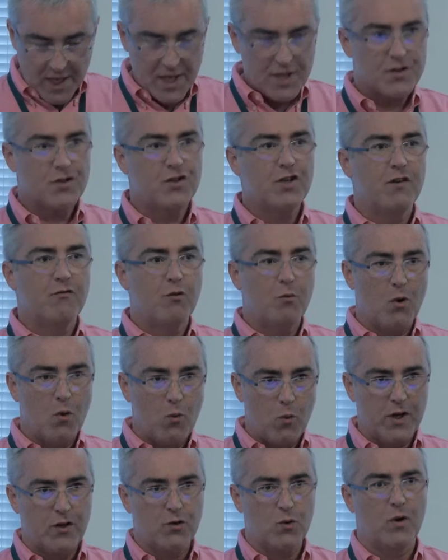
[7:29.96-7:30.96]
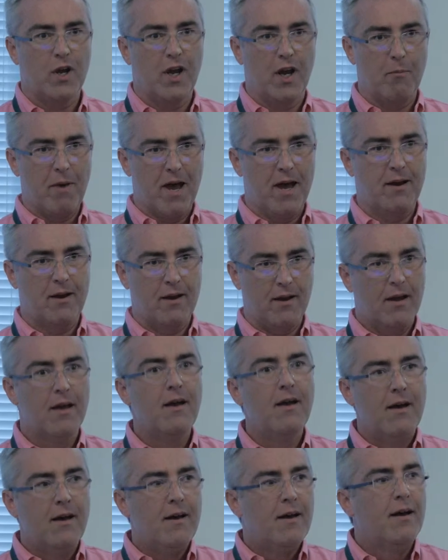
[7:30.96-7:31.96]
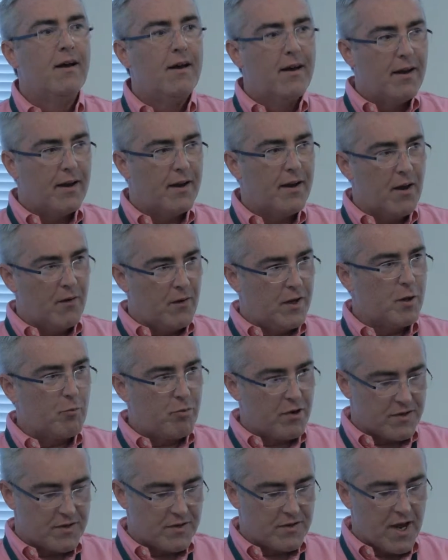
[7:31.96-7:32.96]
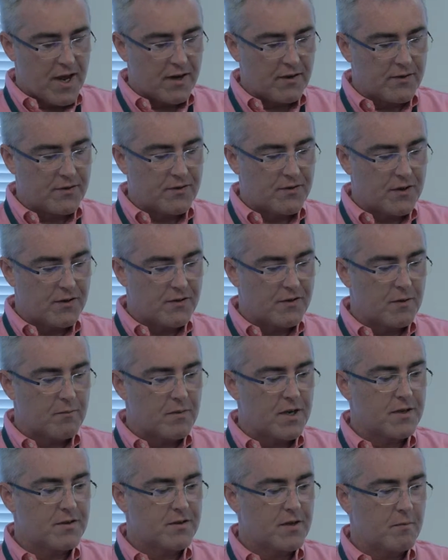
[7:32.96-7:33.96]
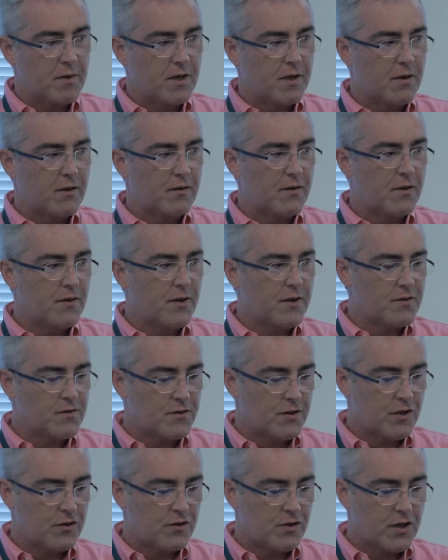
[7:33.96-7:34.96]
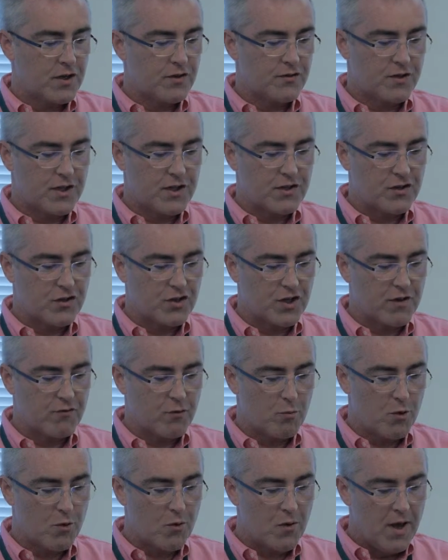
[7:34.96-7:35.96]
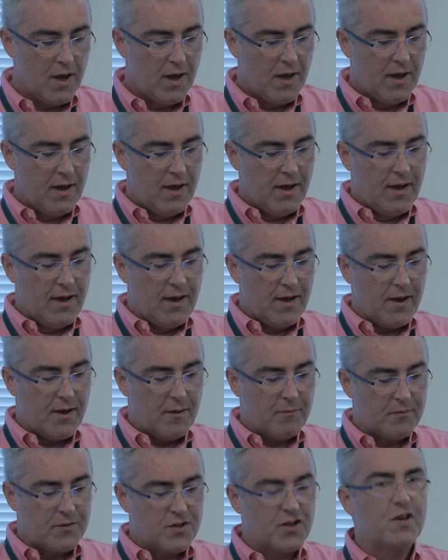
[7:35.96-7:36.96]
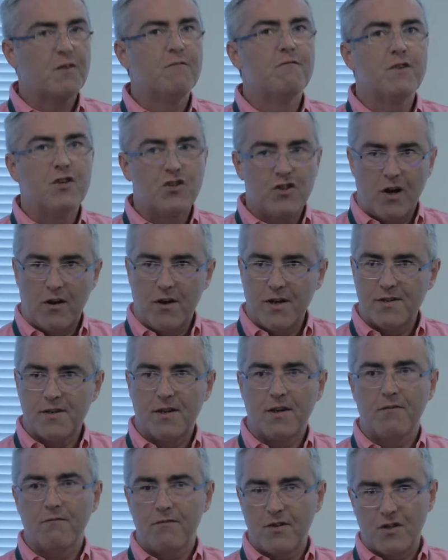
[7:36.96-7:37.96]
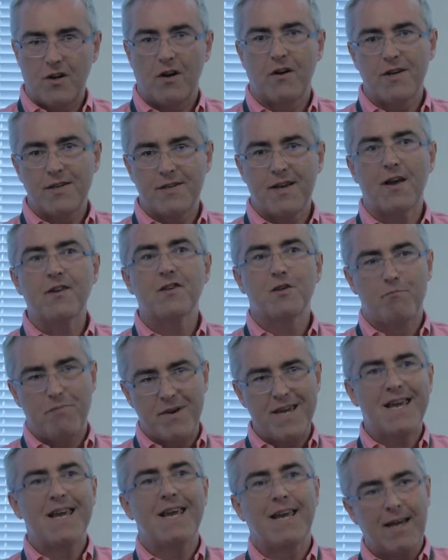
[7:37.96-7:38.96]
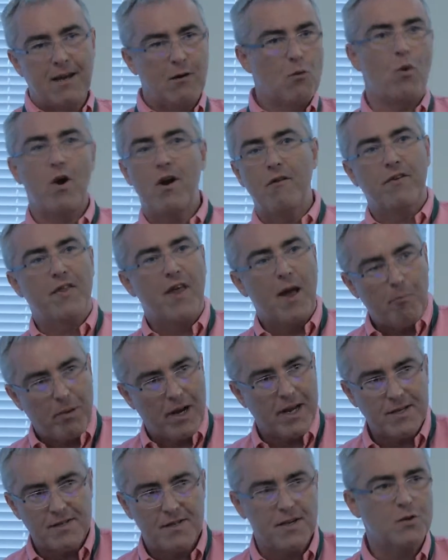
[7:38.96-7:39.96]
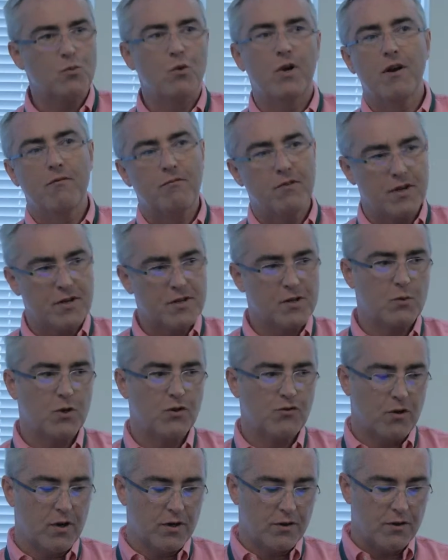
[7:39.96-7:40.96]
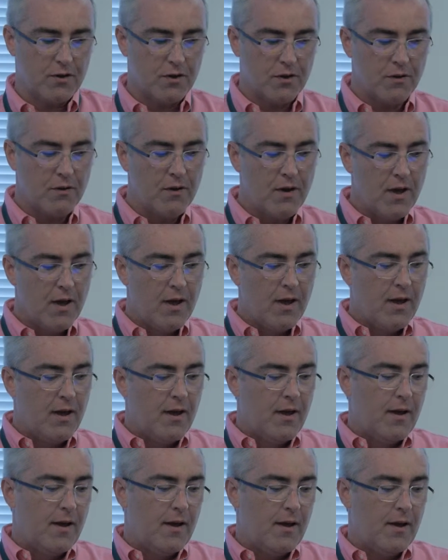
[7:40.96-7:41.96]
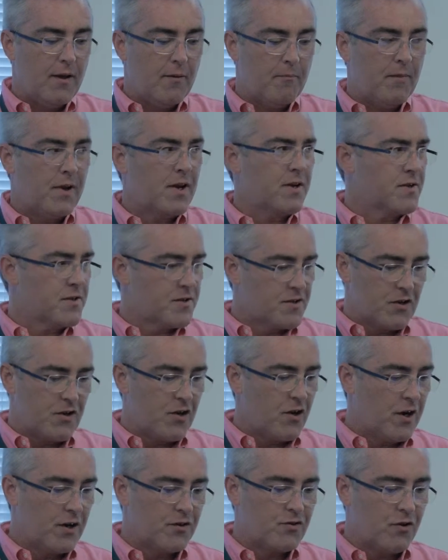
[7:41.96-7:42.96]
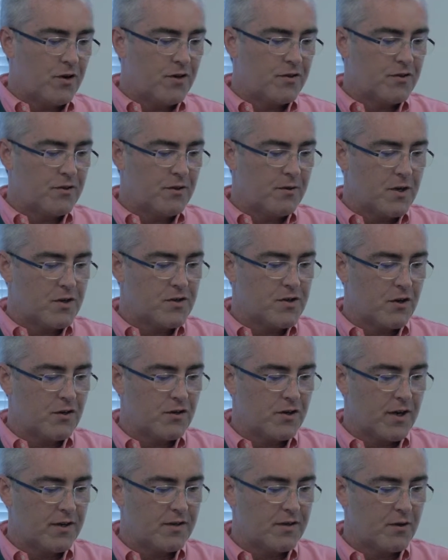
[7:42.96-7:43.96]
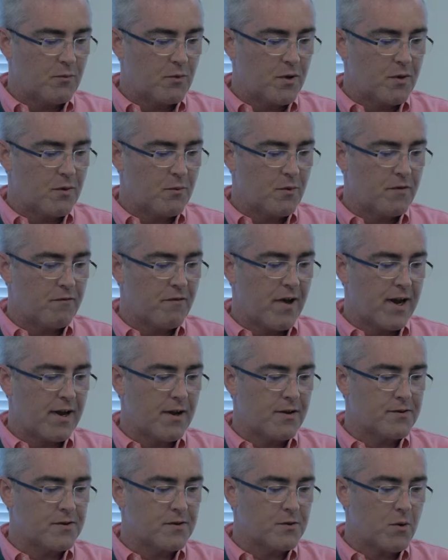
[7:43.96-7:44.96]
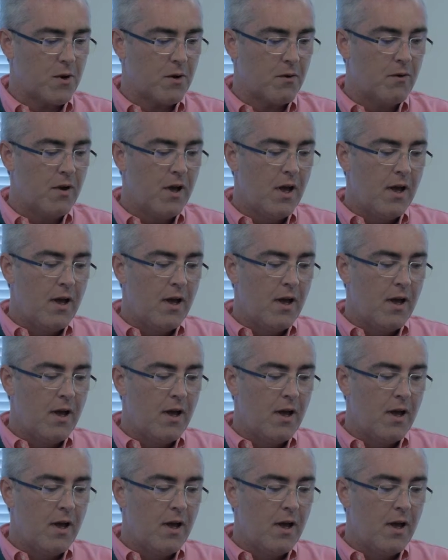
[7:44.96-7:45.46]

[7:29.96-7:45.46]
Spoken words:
is achievable. We're talking about it, in the present tense, that it's something that is achievable. So you can visualise it. You can visualise us being wherever that place is, whatever it is that we're trying to do. And as I said earlier, trying to associate it with values as well.